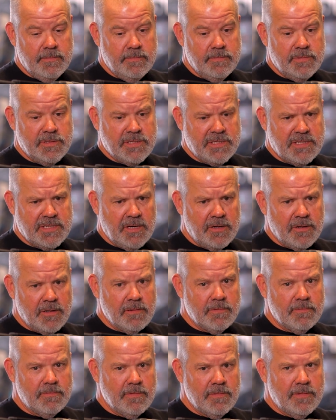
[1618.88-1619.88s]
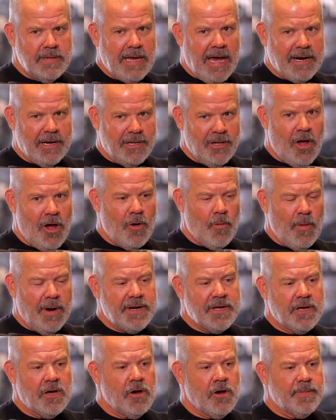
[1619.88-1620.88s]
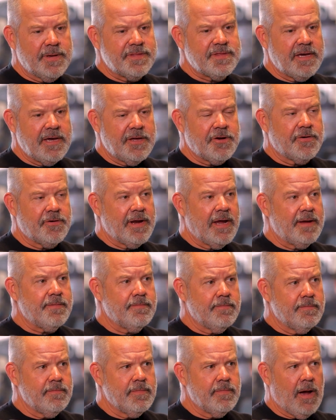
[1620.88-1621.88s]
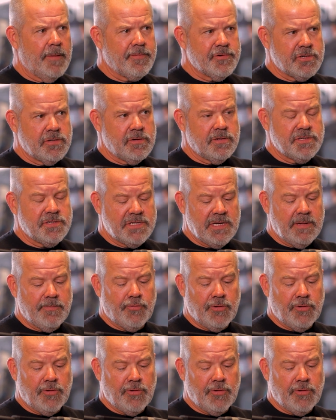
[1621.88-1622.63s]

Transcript: still had a long way to go, but the internet opportunities seemed